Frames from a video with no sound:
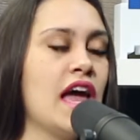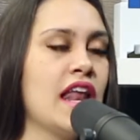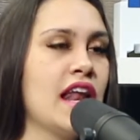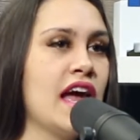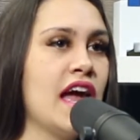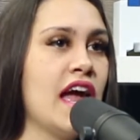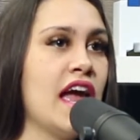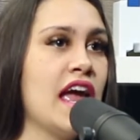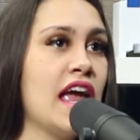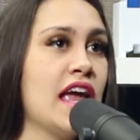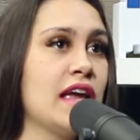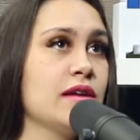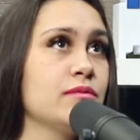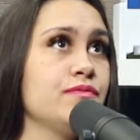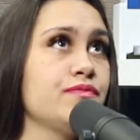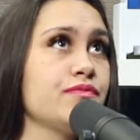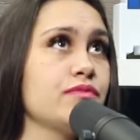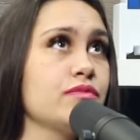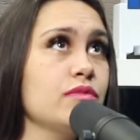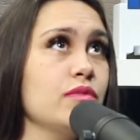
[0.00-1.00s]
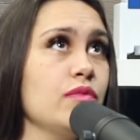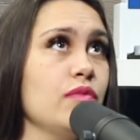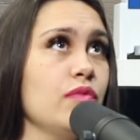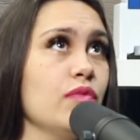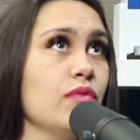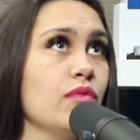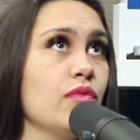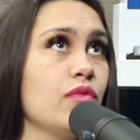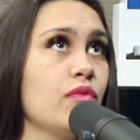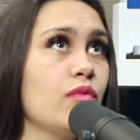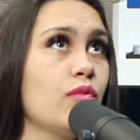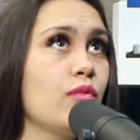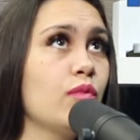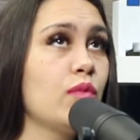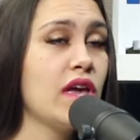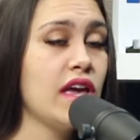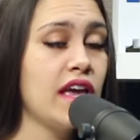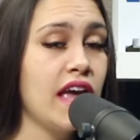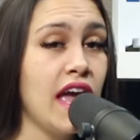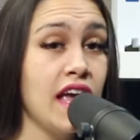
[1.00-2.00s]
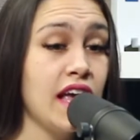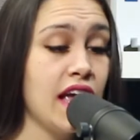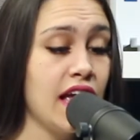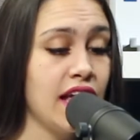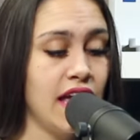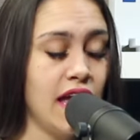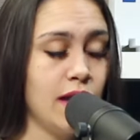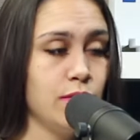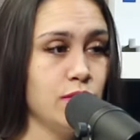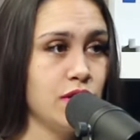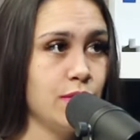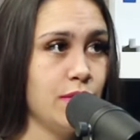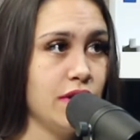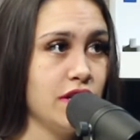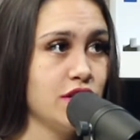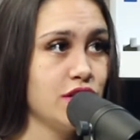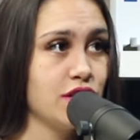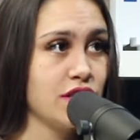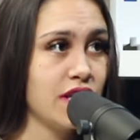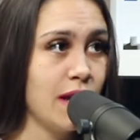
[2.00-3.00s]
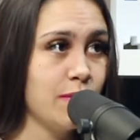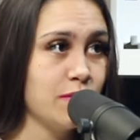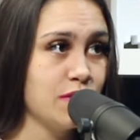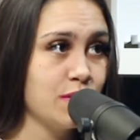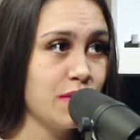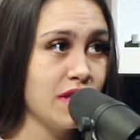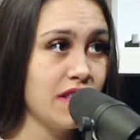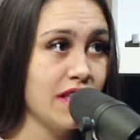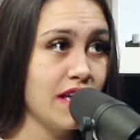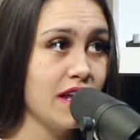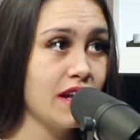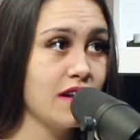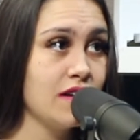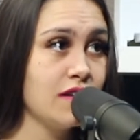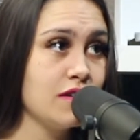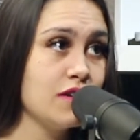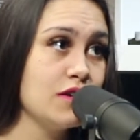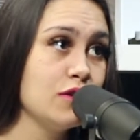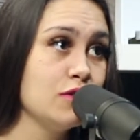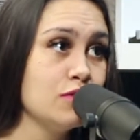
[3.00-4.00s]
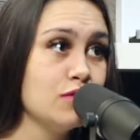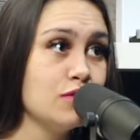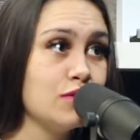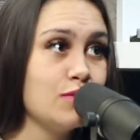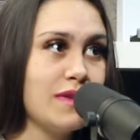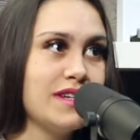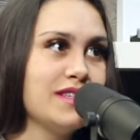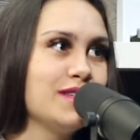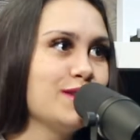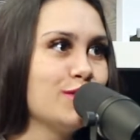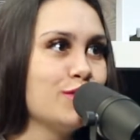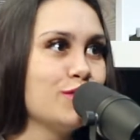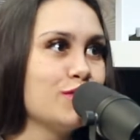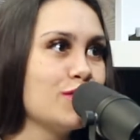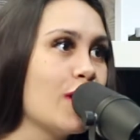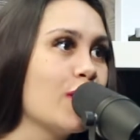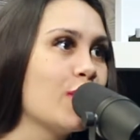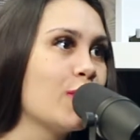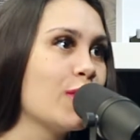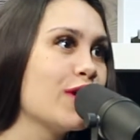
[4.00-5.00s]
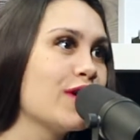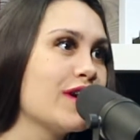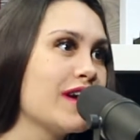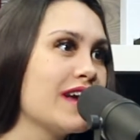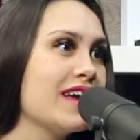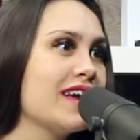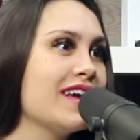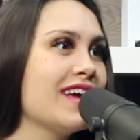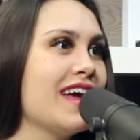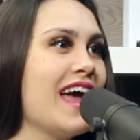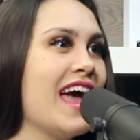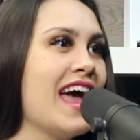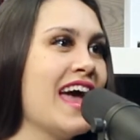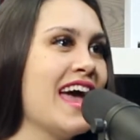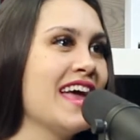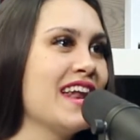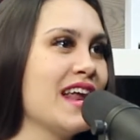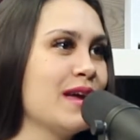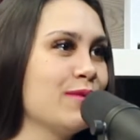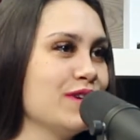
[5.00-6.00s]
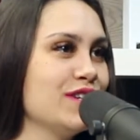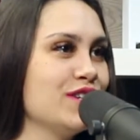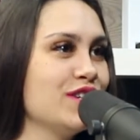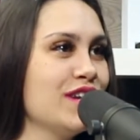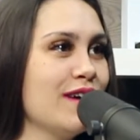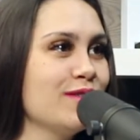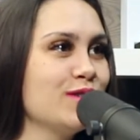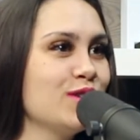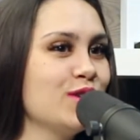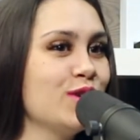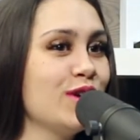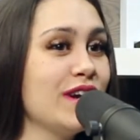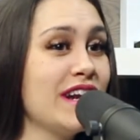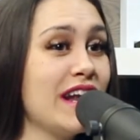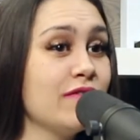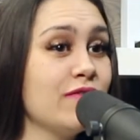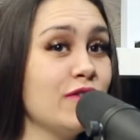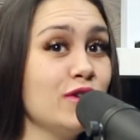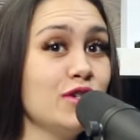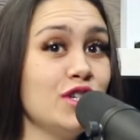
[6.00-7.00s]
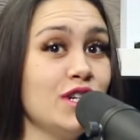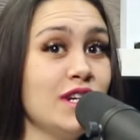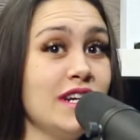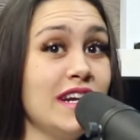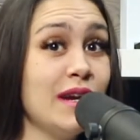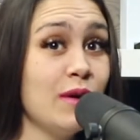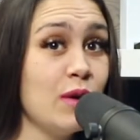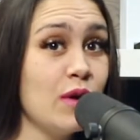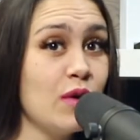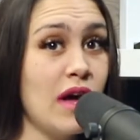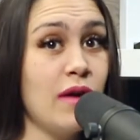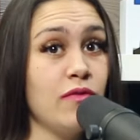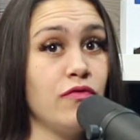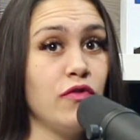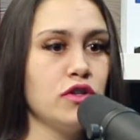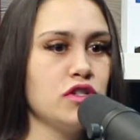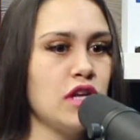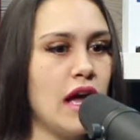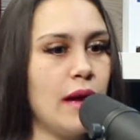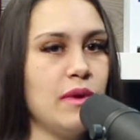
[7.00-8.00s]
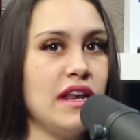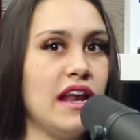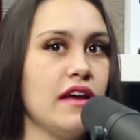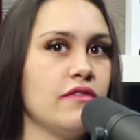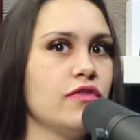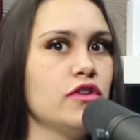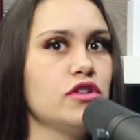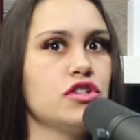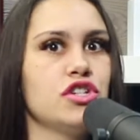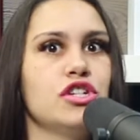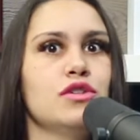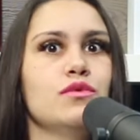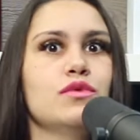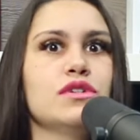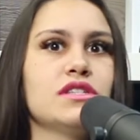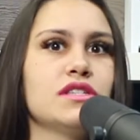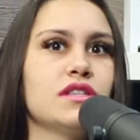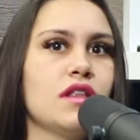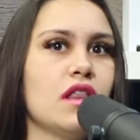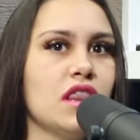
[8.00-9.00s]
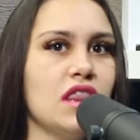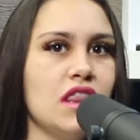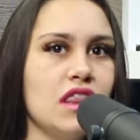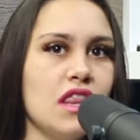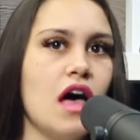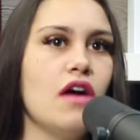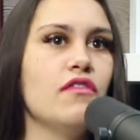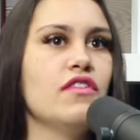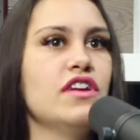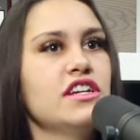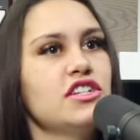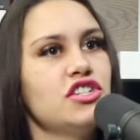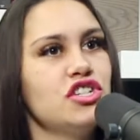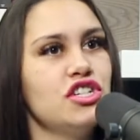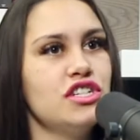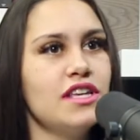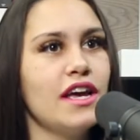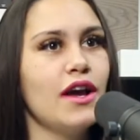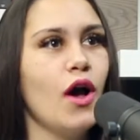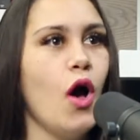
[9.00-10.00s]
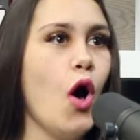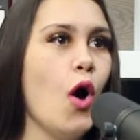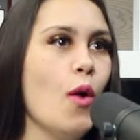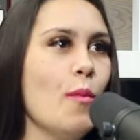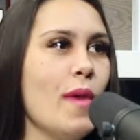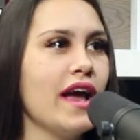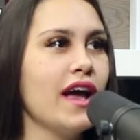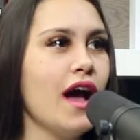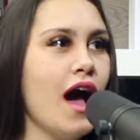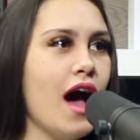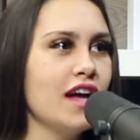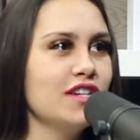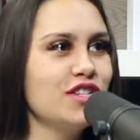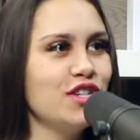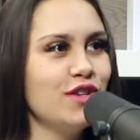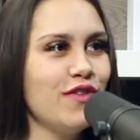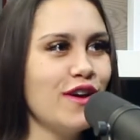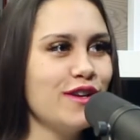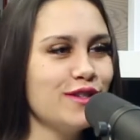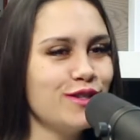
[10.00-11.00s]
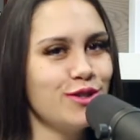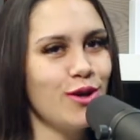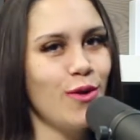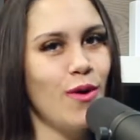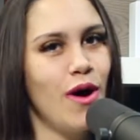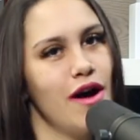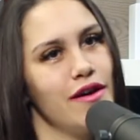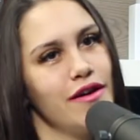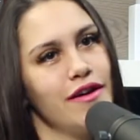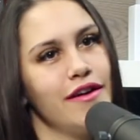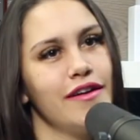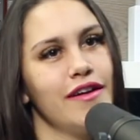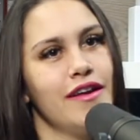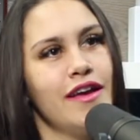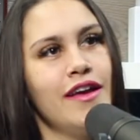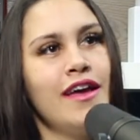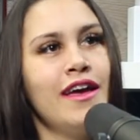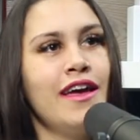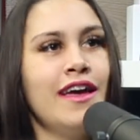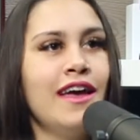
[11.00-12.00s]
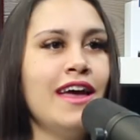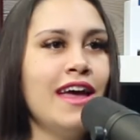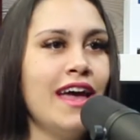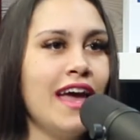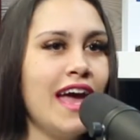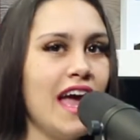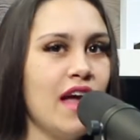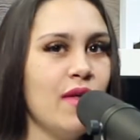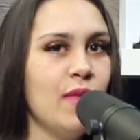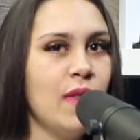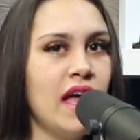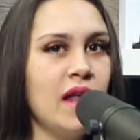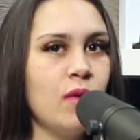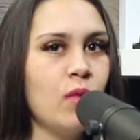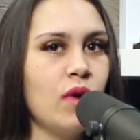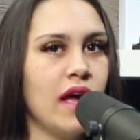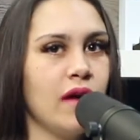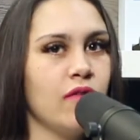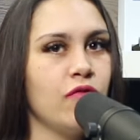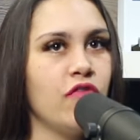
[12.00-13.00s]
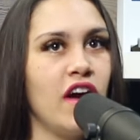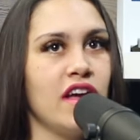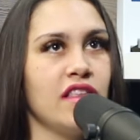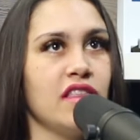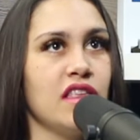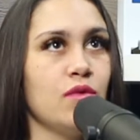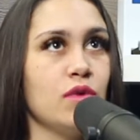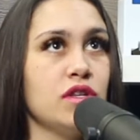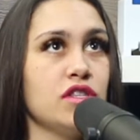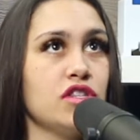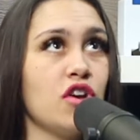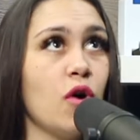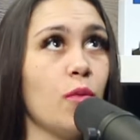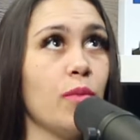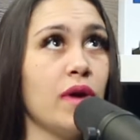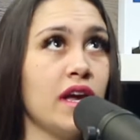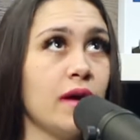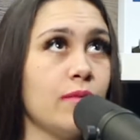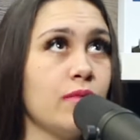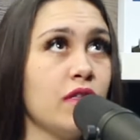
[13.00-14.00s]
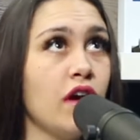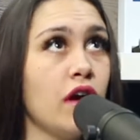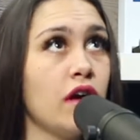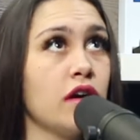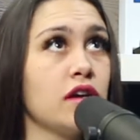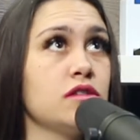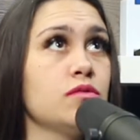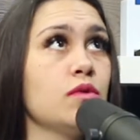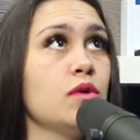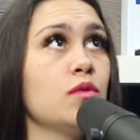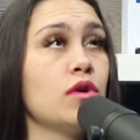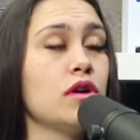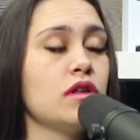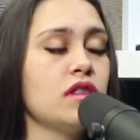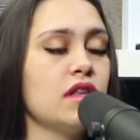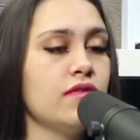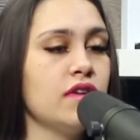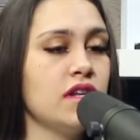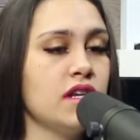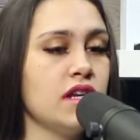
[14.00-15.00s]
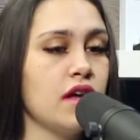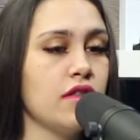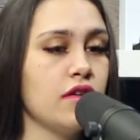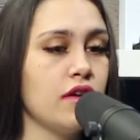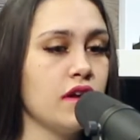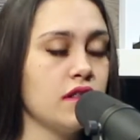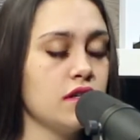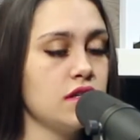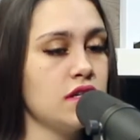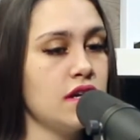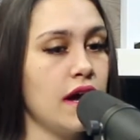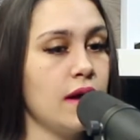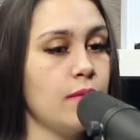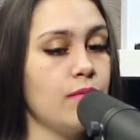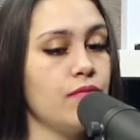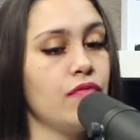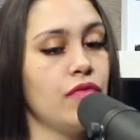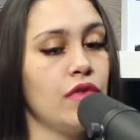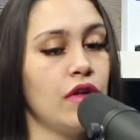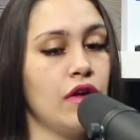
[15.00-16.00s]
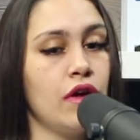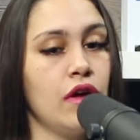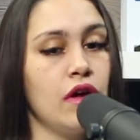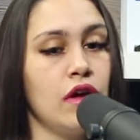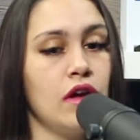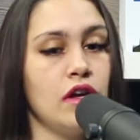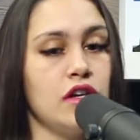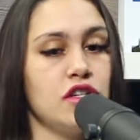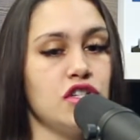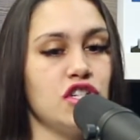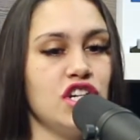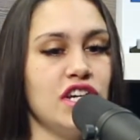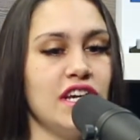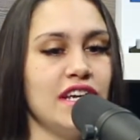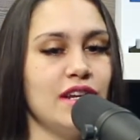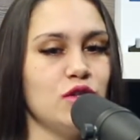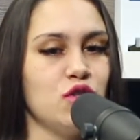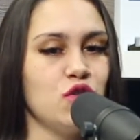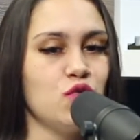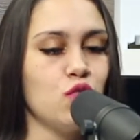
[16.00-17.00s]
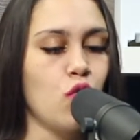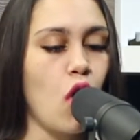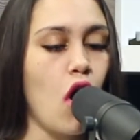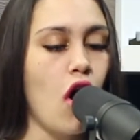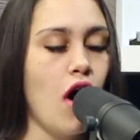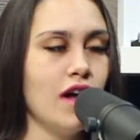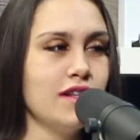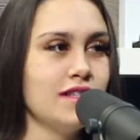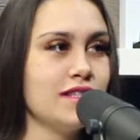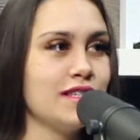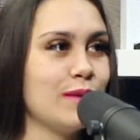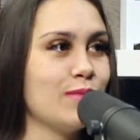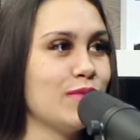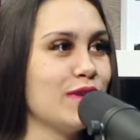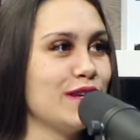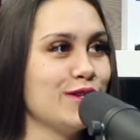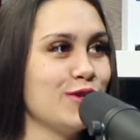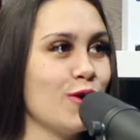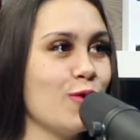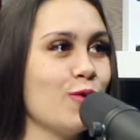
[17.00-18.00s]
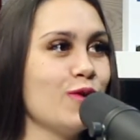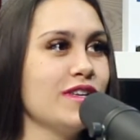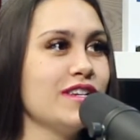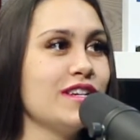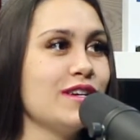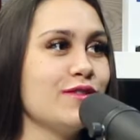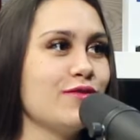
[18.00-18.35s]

And it came to me. It just came to me that used my sister's artwork. And I reached out to her. And at first she didn't. At first she was loving it. She's like, oh my God, she felt so honored. And then when I finally went to go pick up the art, because we weren't living together at the time, she had drawn something totally